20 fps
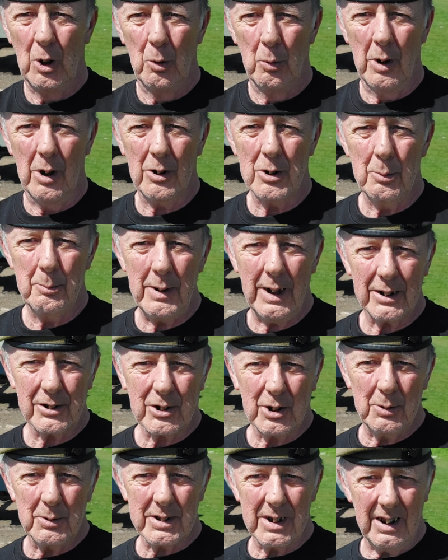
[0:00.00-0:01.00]
Welcome back,
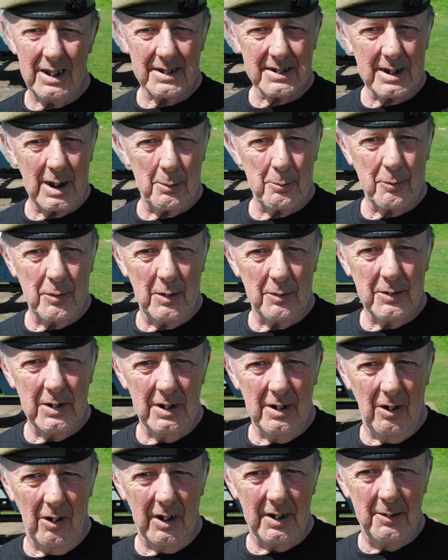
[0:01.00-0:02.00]
troops. Let's tab
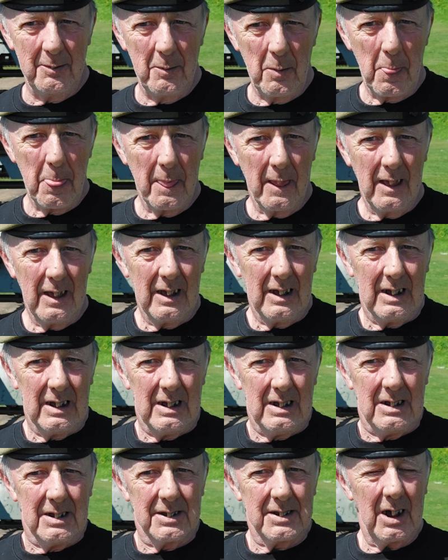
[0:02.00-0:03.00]
59.
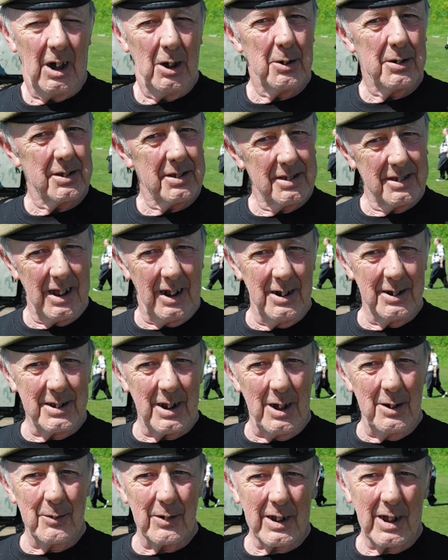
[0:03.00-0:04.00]
So it's
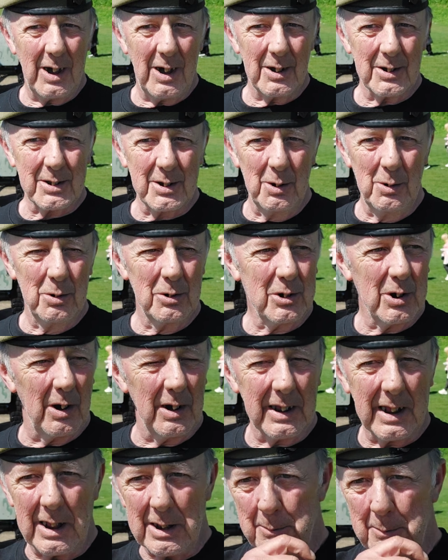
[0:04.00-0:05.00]
Dover Castle, trying
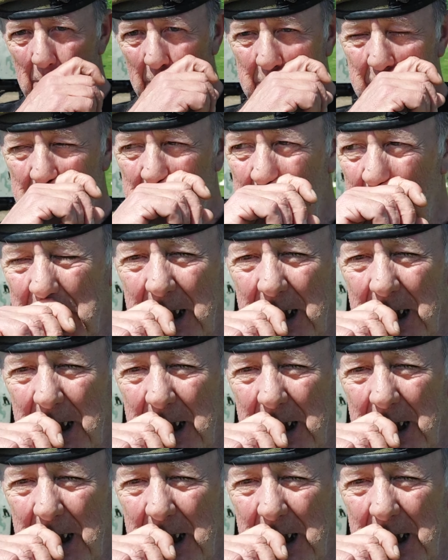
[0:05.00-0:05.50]
to get as much as I